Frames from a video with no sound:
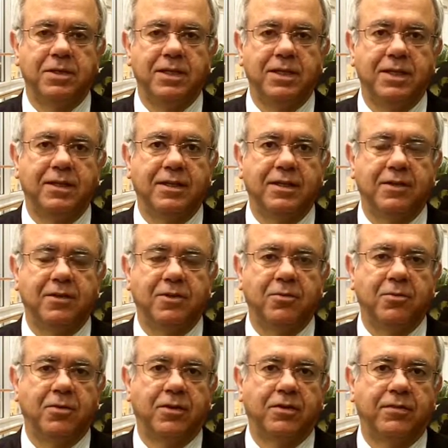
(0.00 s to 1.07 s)
mediated
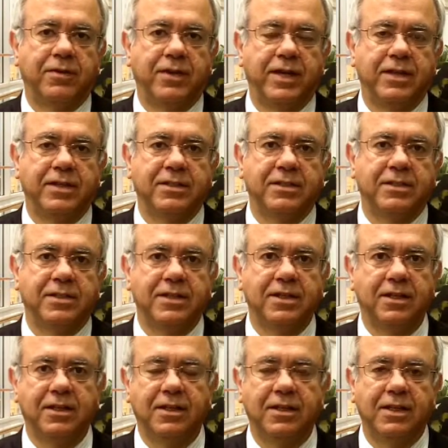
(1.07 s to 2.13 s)
glomerulonephritis. This
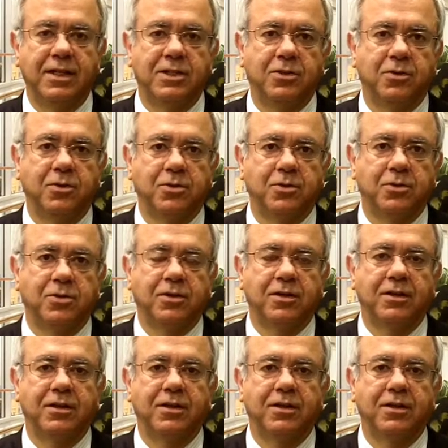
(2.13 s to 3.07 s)
entity is also